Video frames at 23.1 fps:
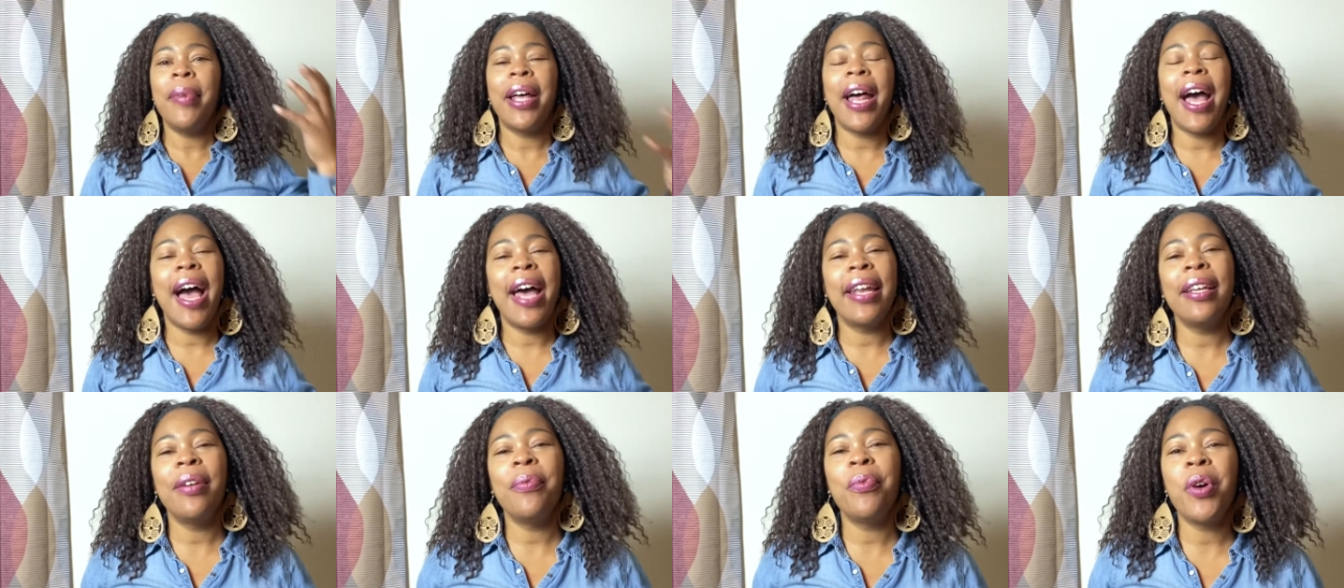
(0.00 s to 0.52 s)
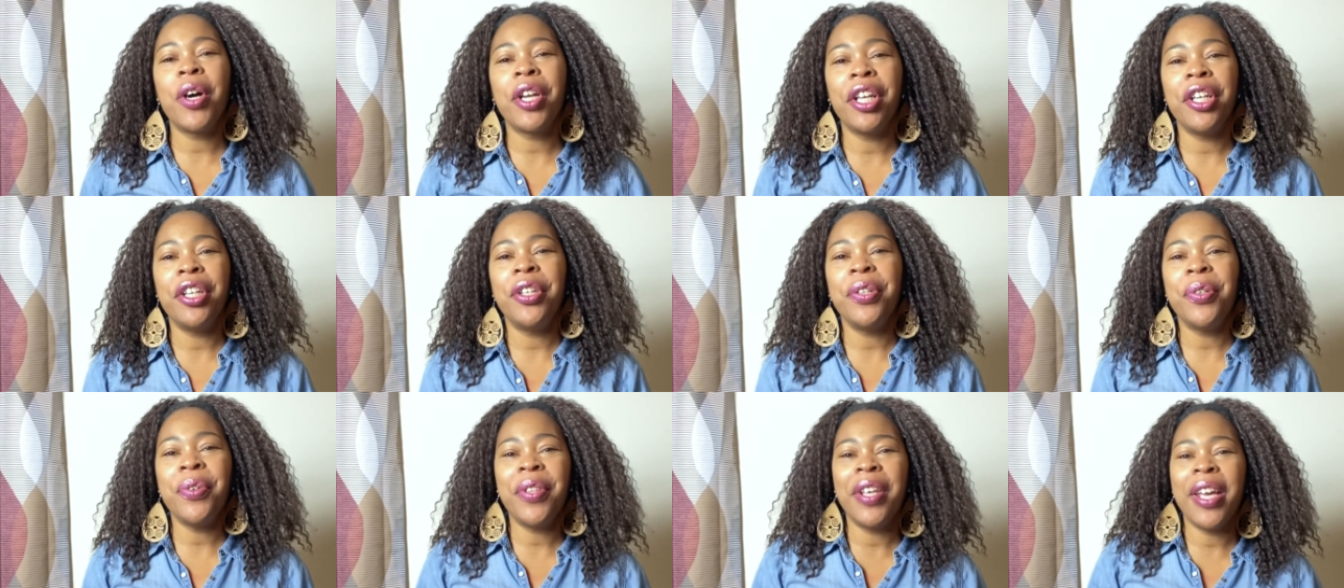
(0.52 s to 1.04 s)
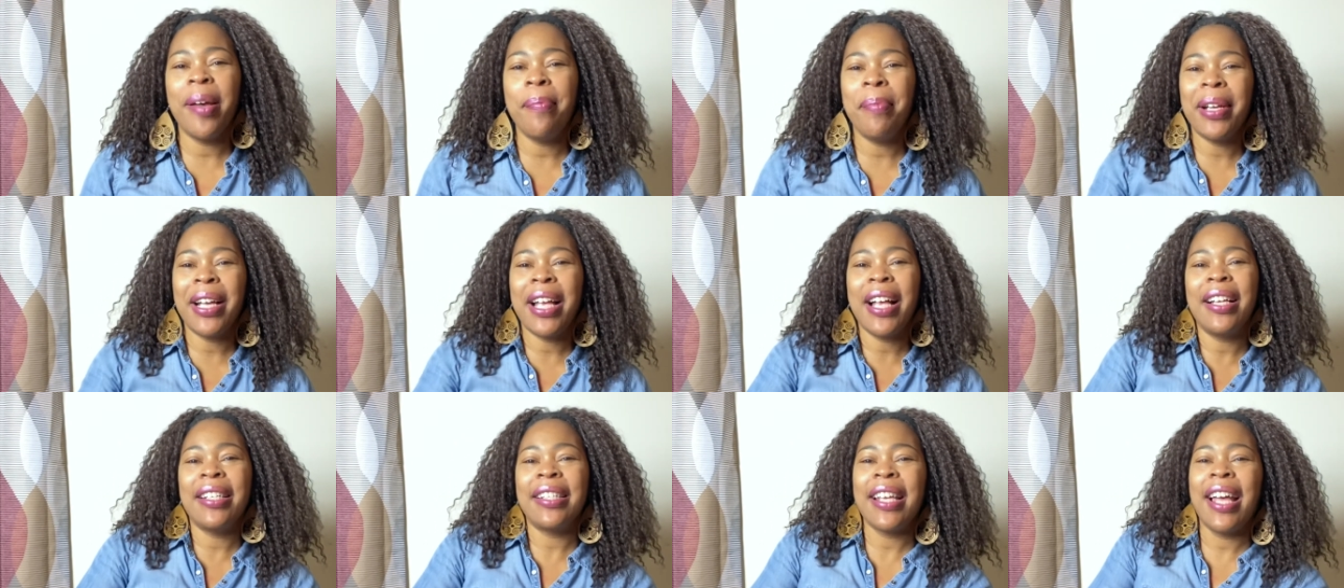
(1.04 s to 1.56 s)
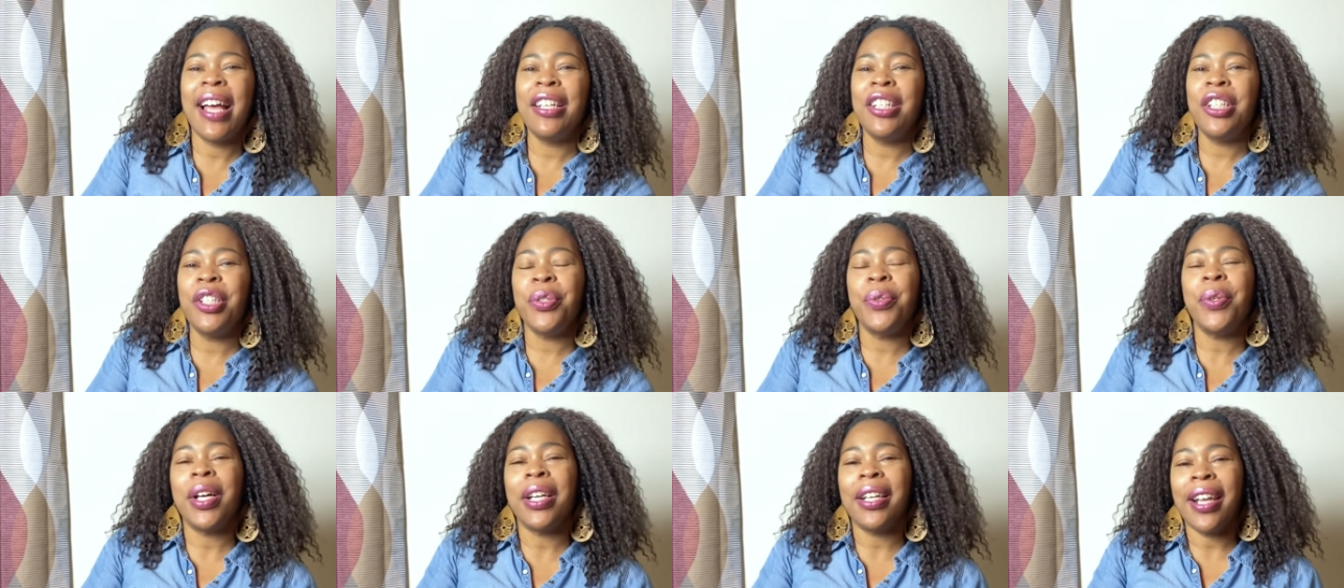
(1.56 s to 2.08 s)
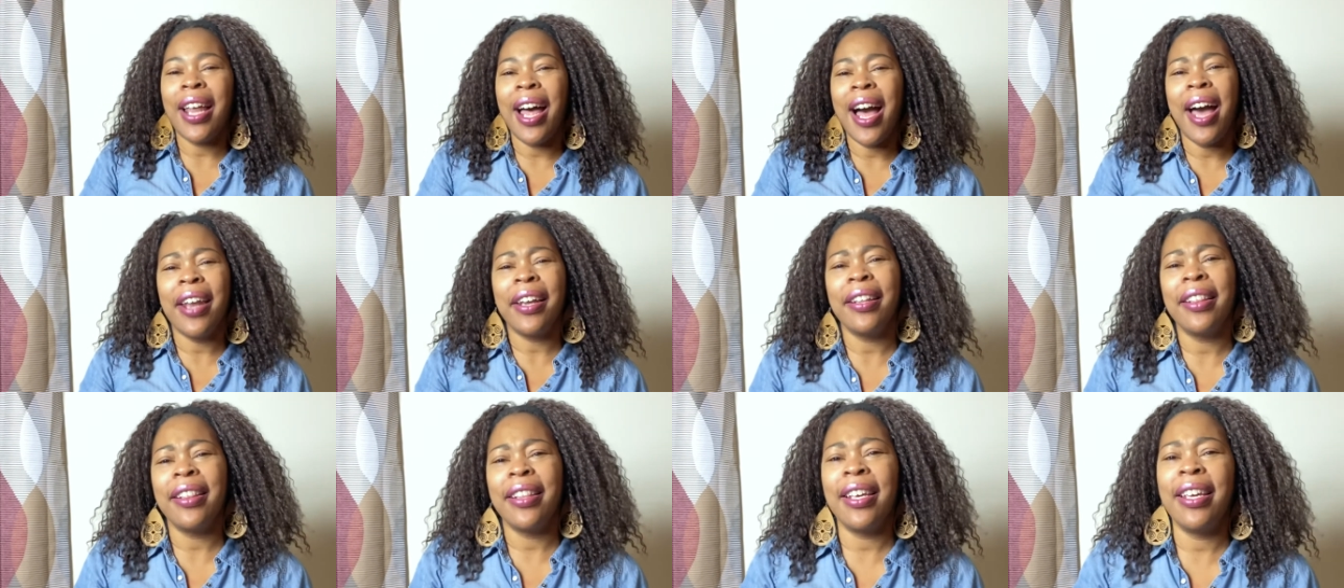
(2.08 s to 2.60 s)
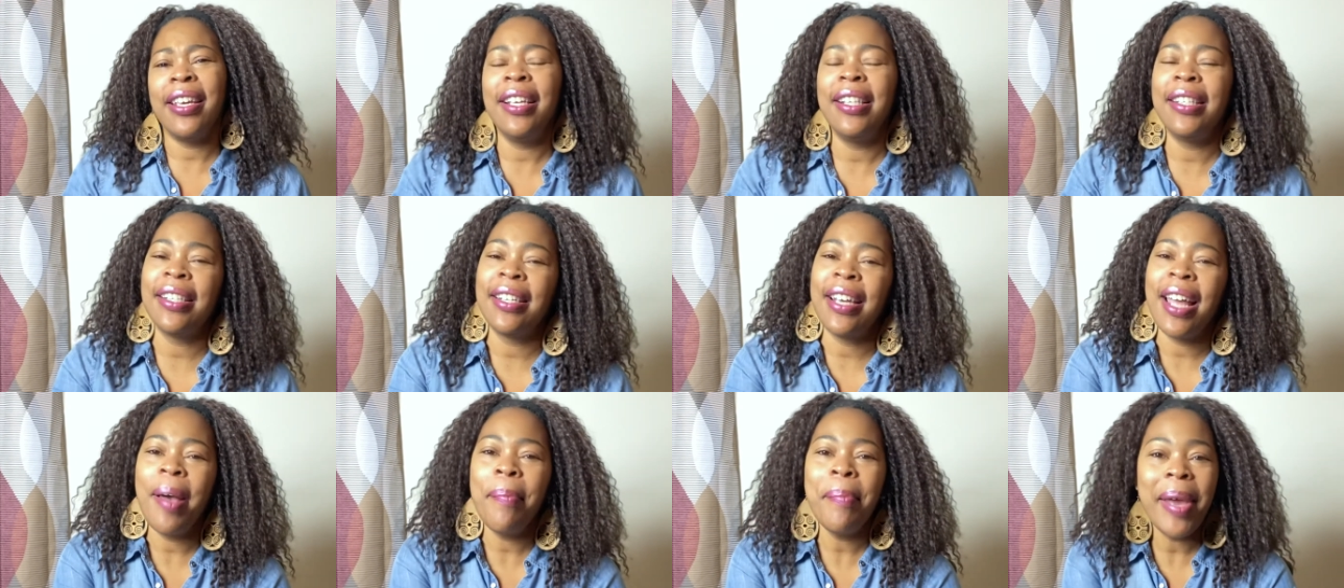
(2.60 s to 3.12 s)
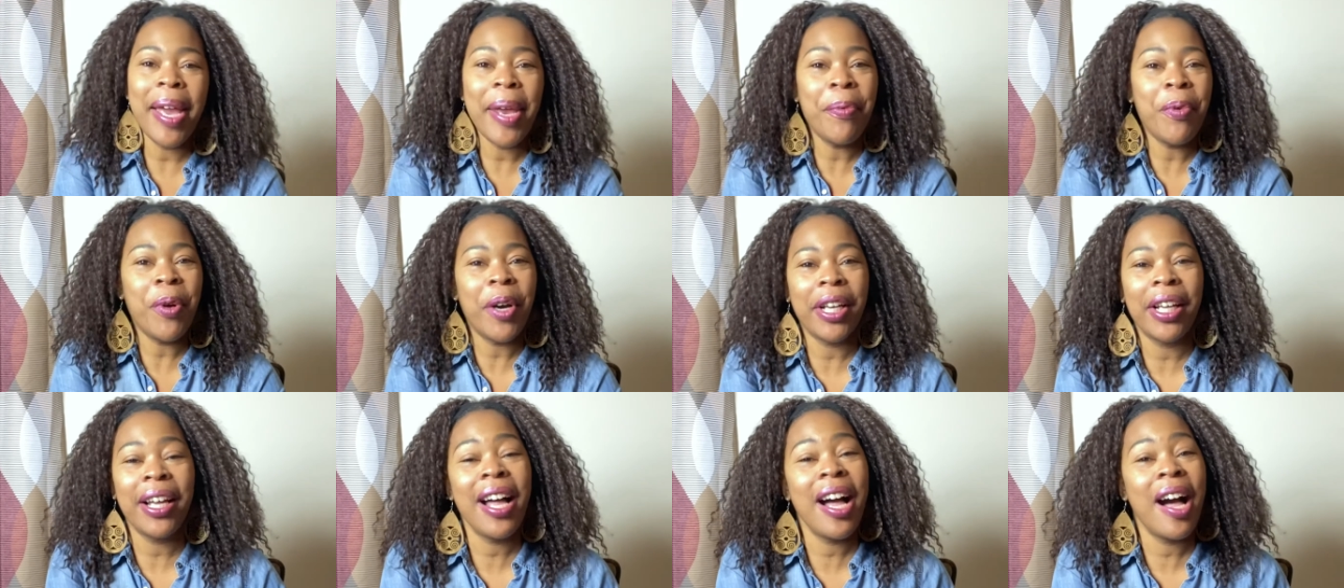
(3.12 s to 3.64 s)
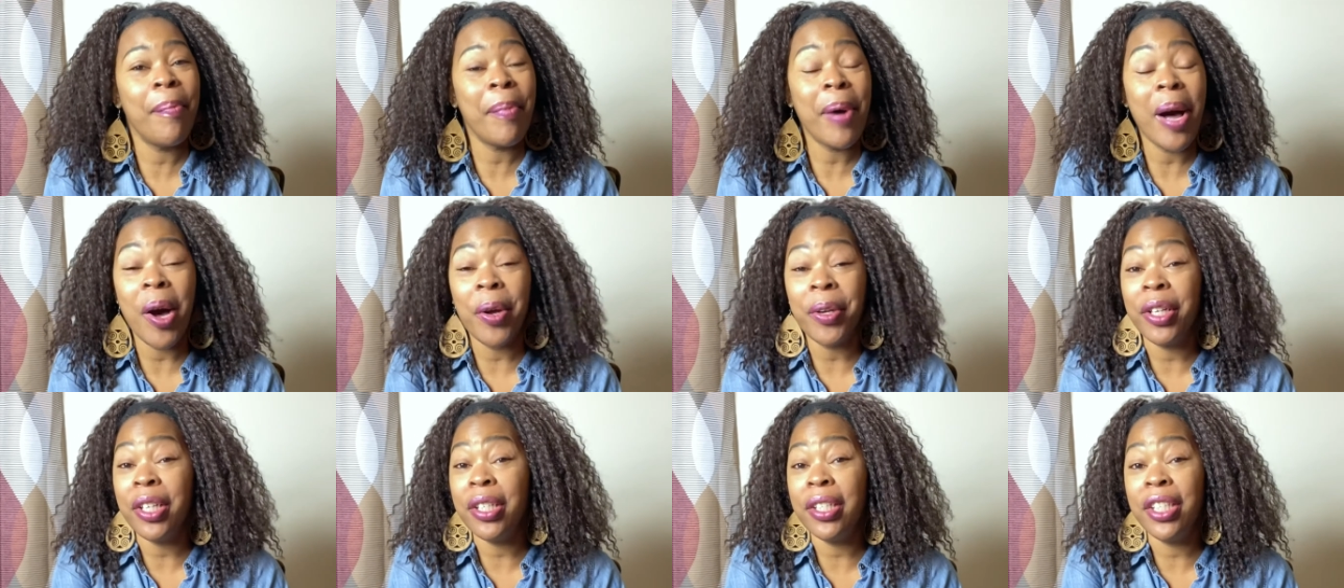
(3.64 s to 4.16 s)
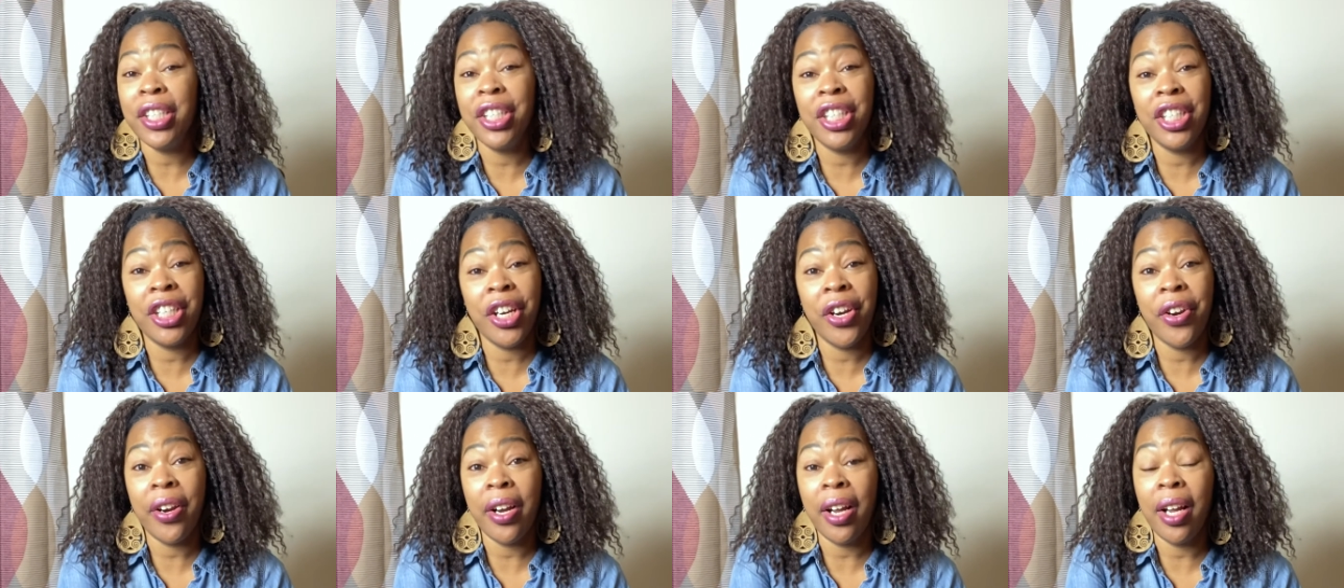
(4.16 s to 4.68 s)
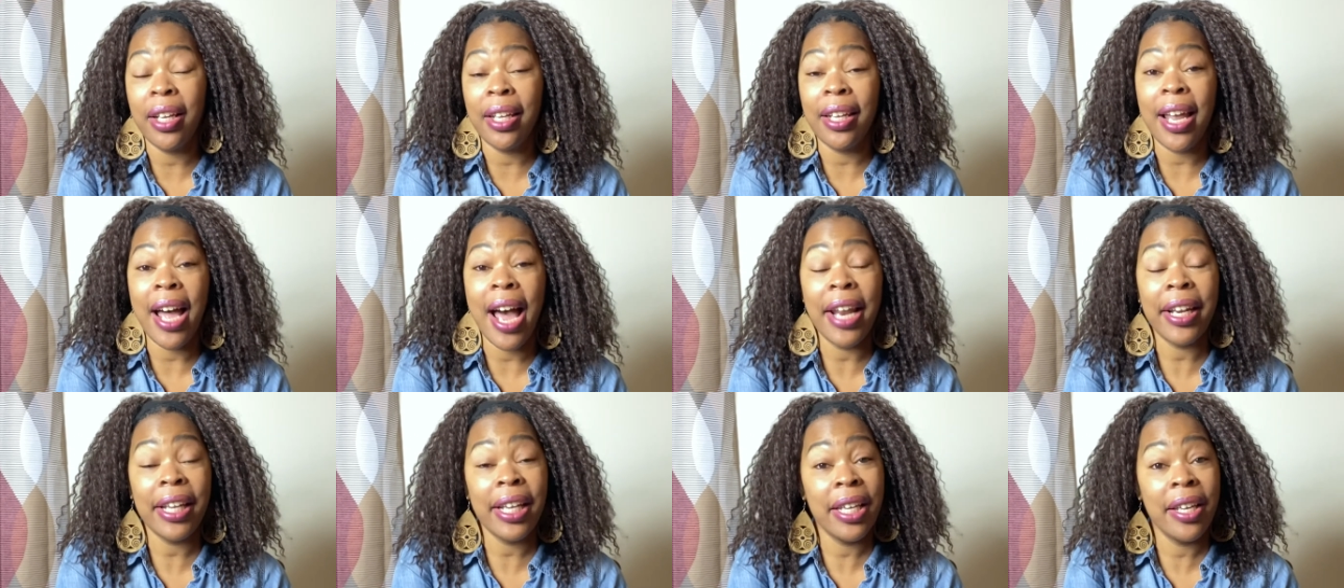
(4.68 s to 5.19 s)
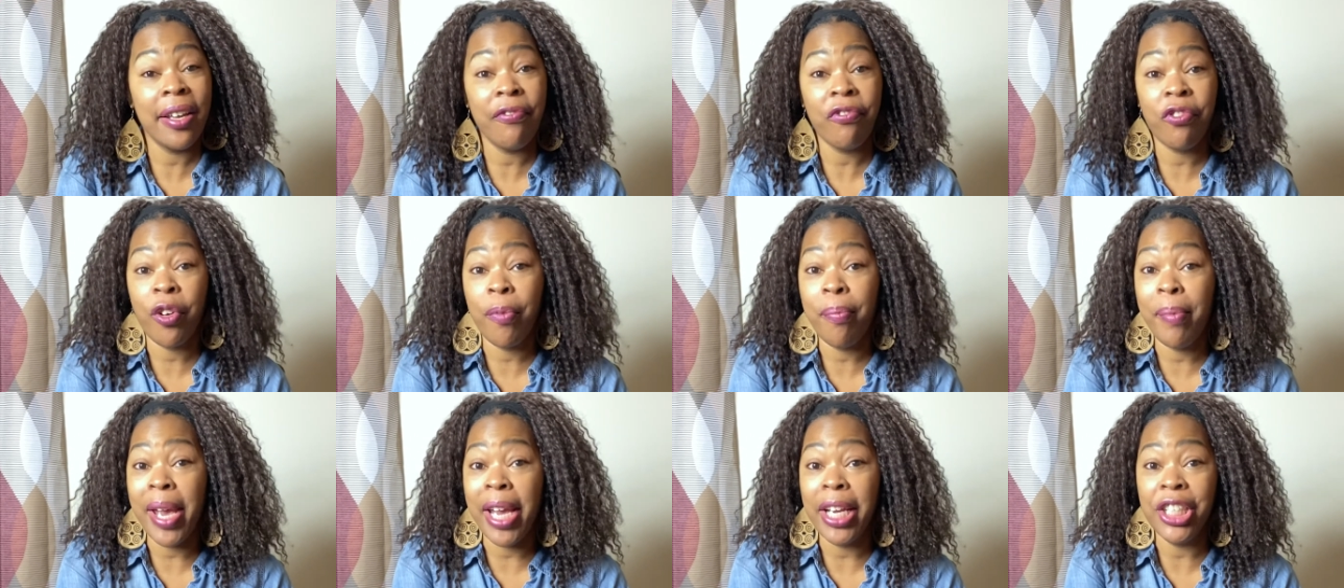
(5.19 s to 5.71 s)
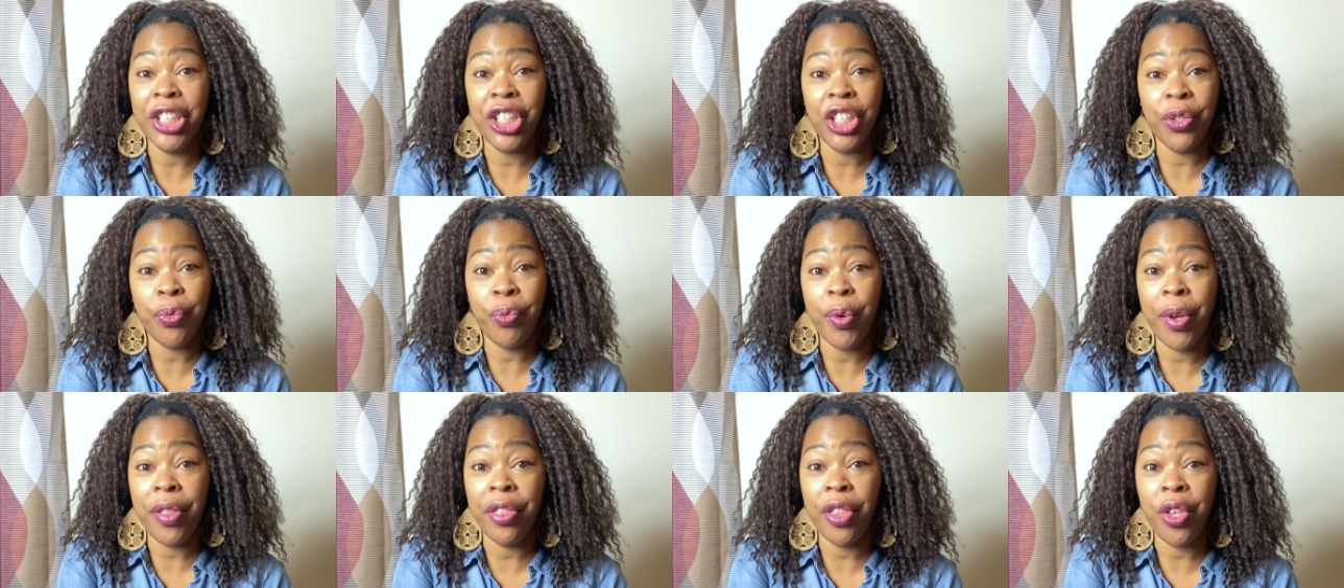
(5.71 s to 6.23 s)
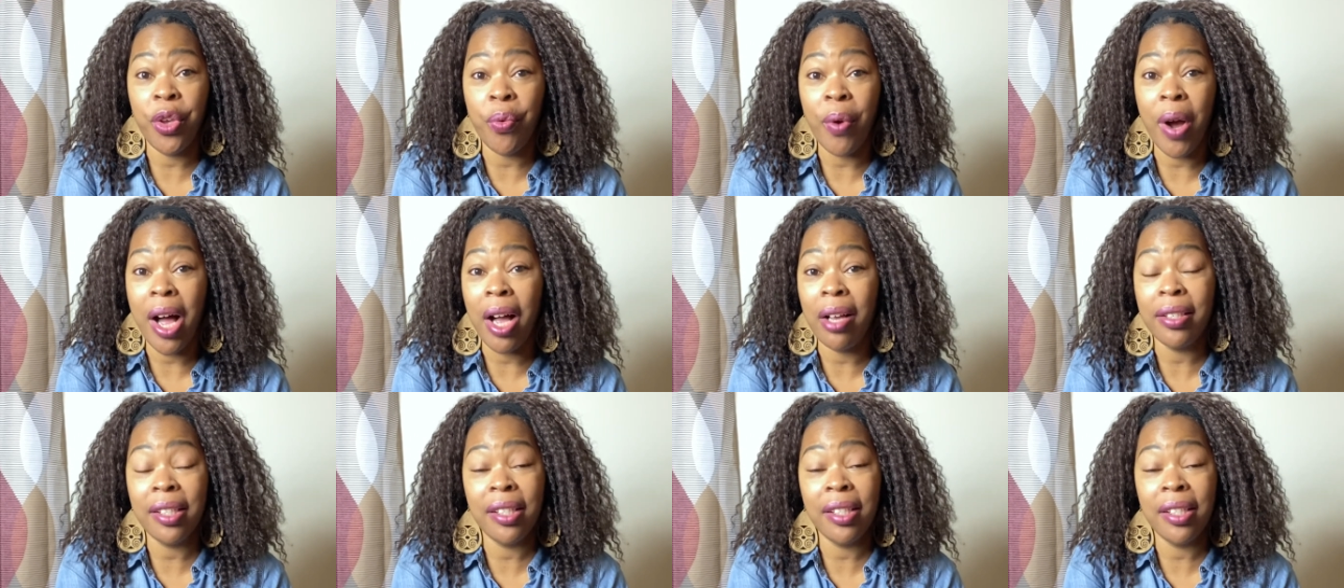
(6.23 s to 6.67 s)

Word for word: I didn't want to do that because I do a lot of things, and I may want to come on and share a lot of information with you all.